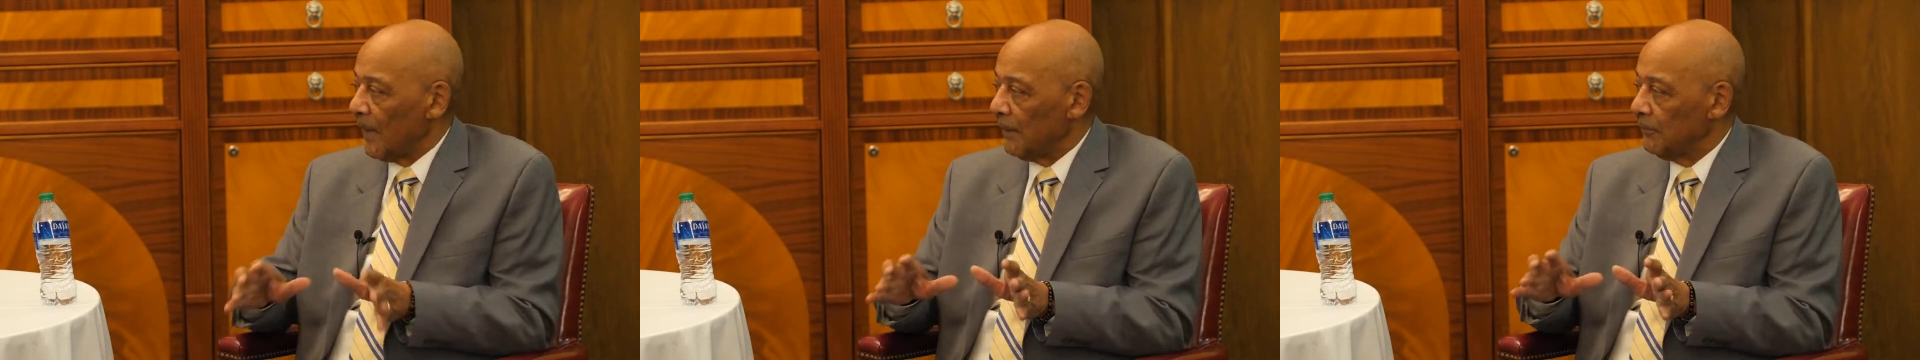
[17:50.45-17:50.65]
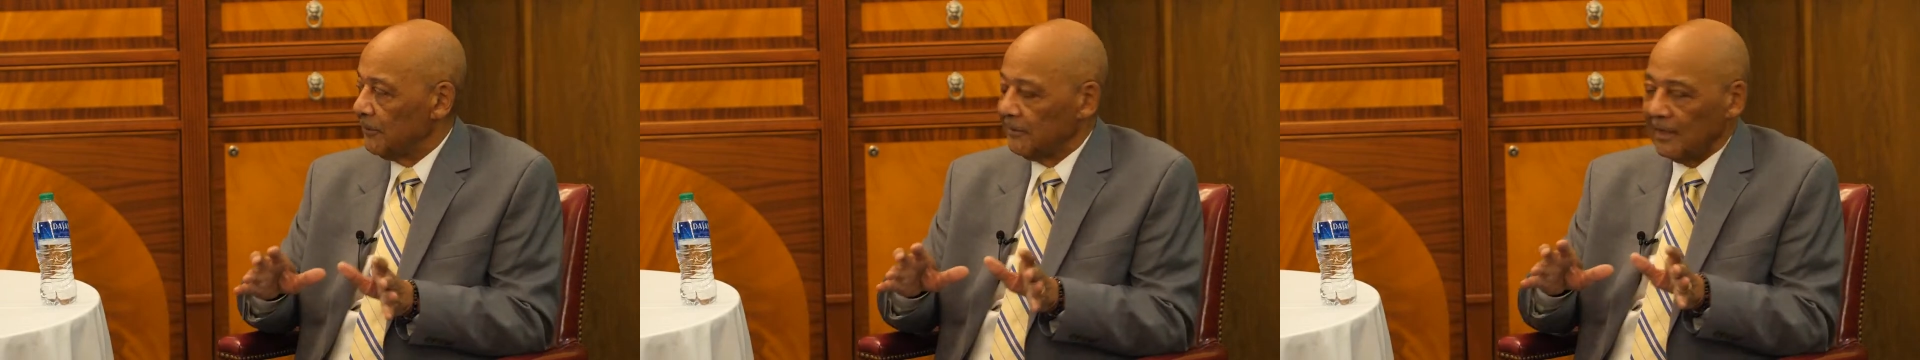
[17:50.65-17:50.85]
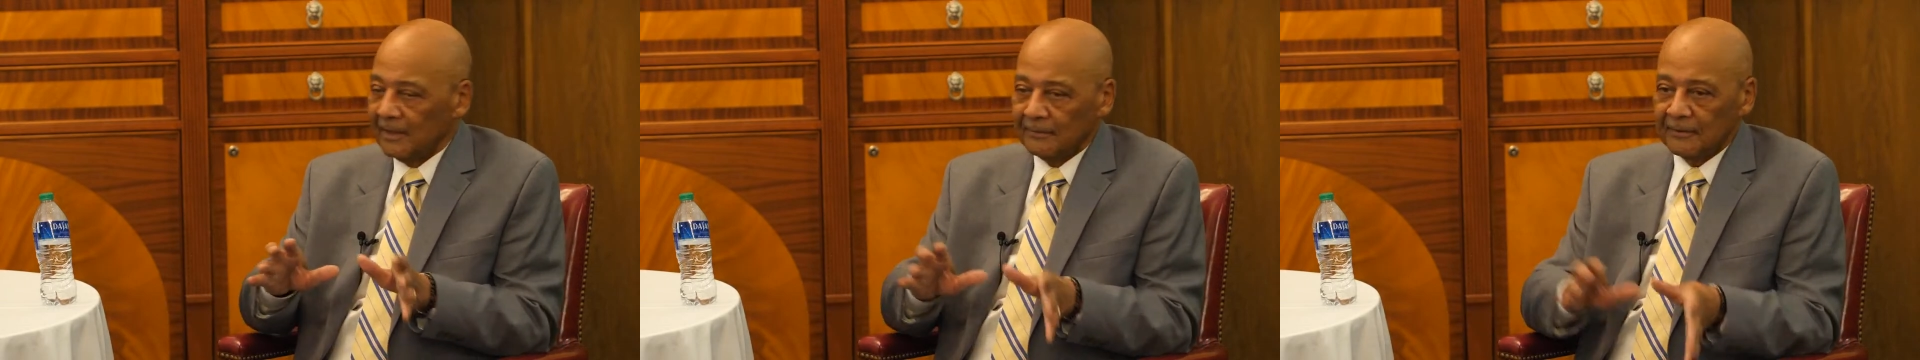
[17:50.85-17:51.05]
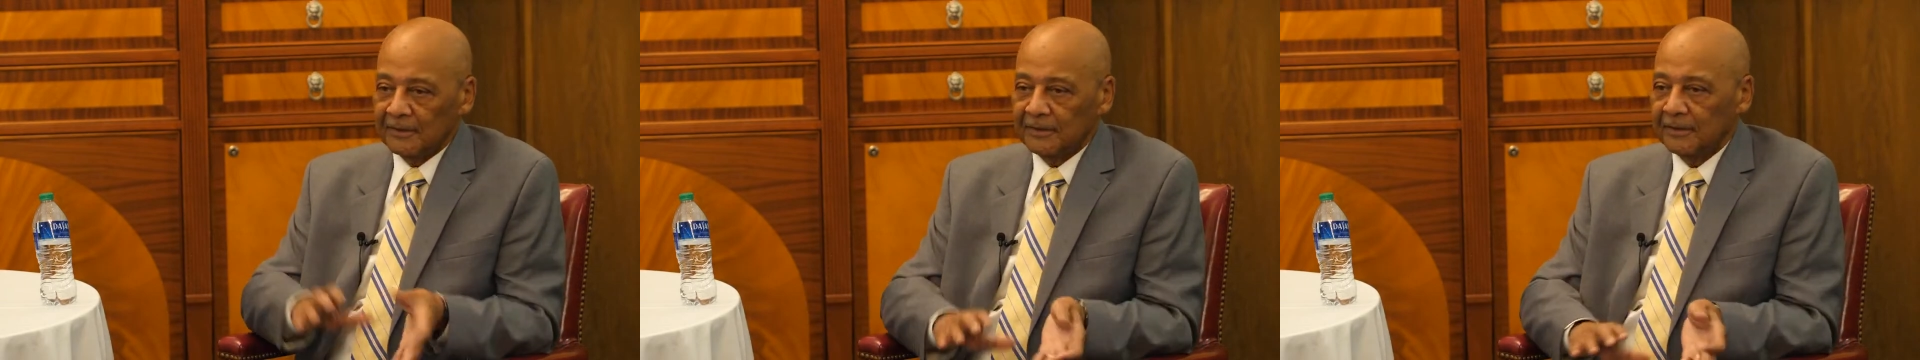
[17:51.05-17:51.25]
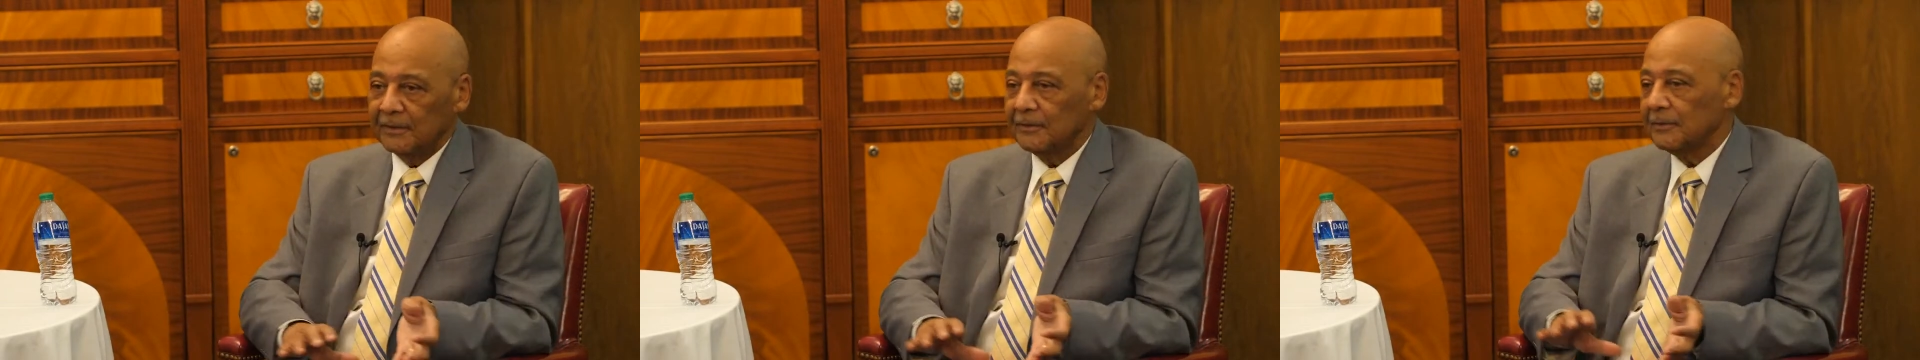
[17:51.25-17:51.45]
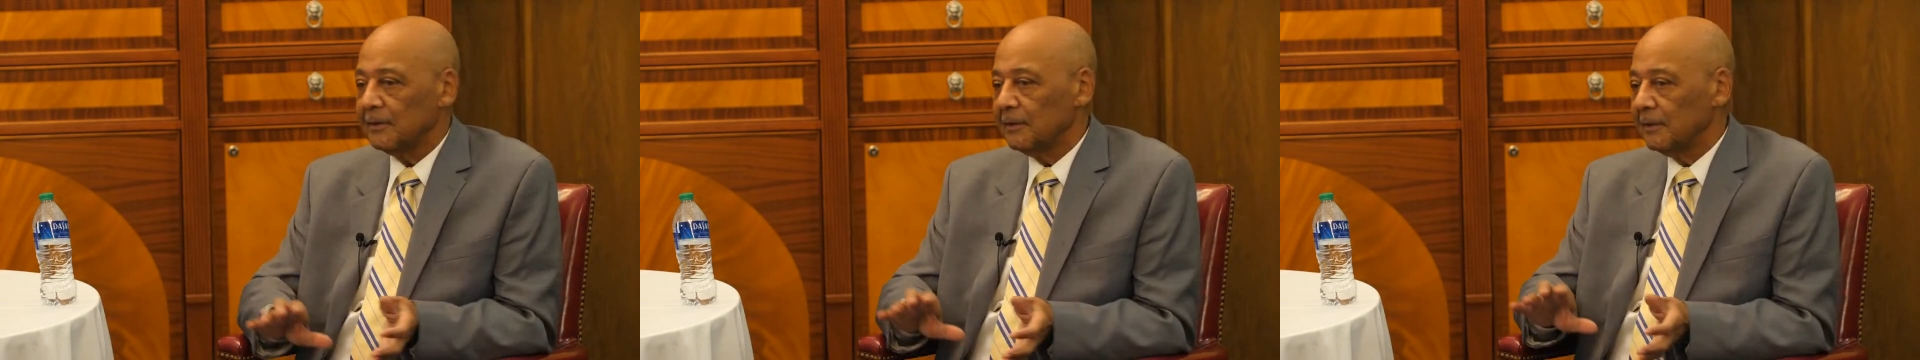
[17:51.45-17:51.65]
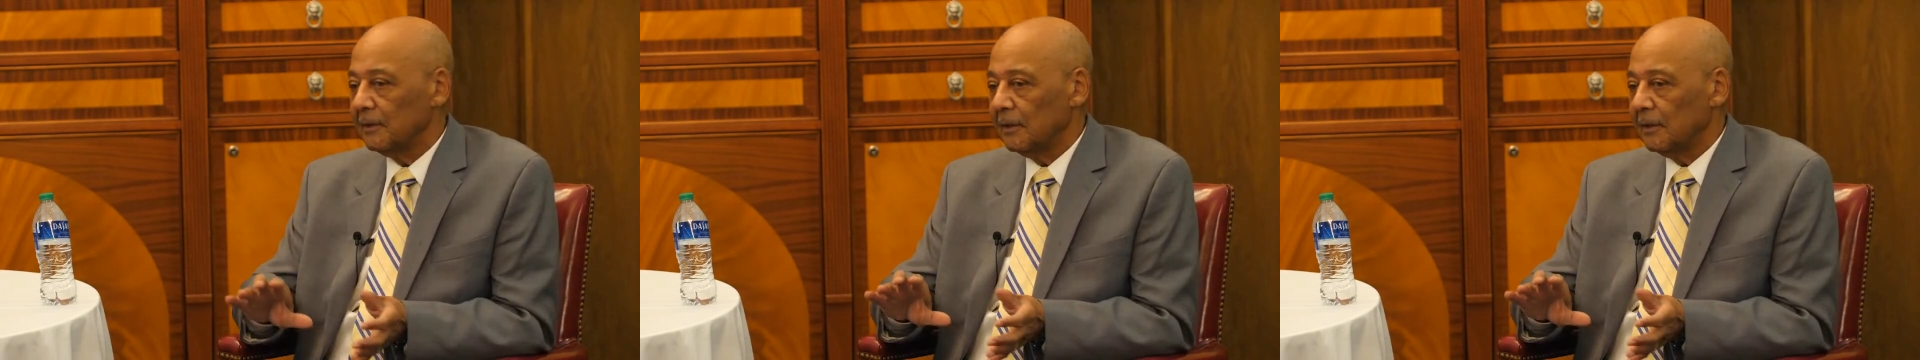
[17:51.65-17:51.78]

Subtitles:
I would take the kids in an